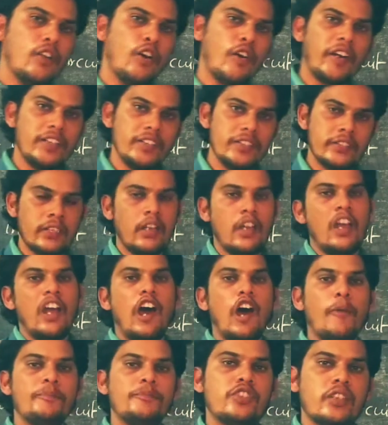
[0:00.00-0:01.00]
Lorentz
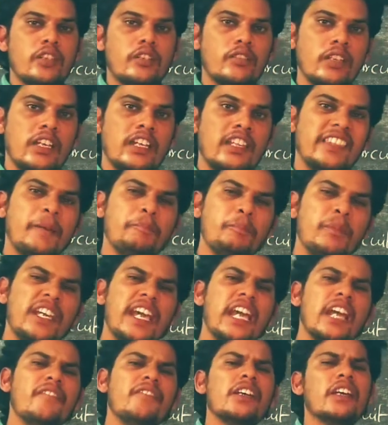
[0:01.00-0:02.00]
observed the
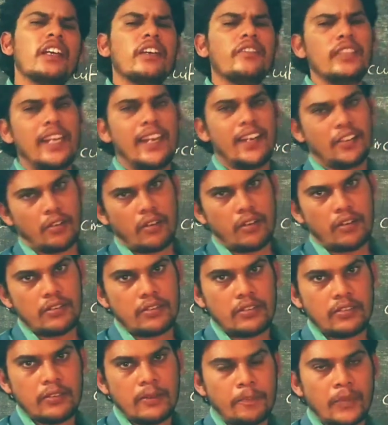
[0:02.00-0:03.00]
behavior of the
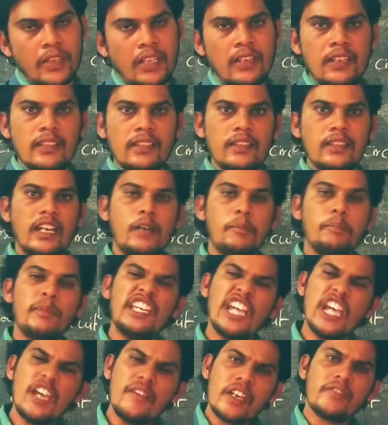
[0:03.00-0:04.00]
electrons, the
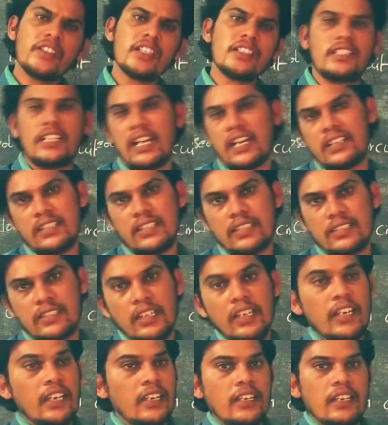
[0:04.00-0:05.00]
behavior of the
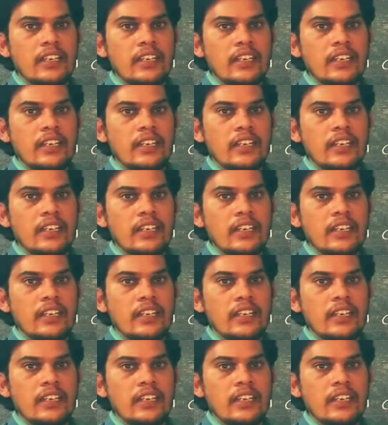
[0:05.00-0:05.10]
charges